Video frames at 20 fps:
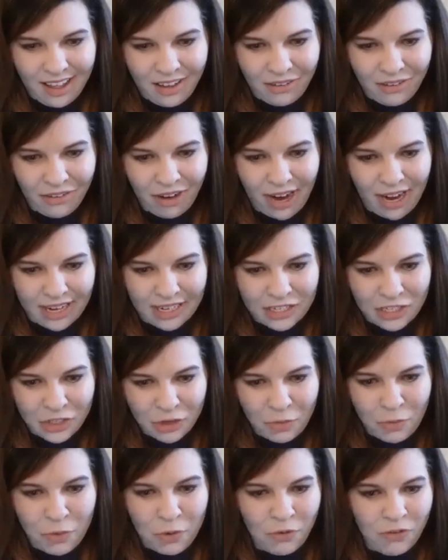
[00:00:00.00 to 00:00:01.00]
All right,
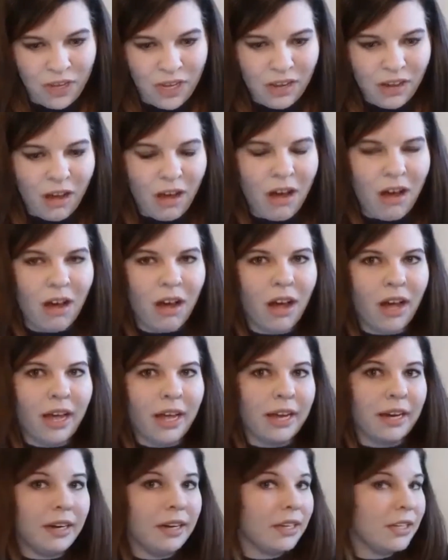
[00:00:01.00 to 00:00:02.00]
so moving
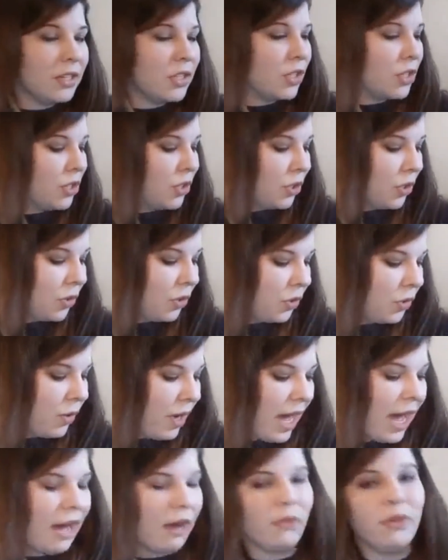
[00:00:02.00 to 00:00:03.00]
on
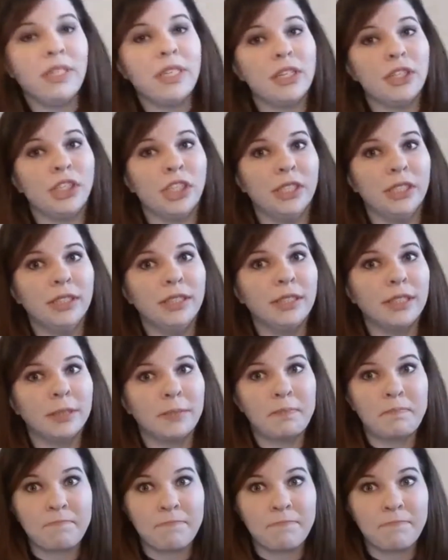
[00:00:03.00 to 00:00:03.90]
to acquisitions.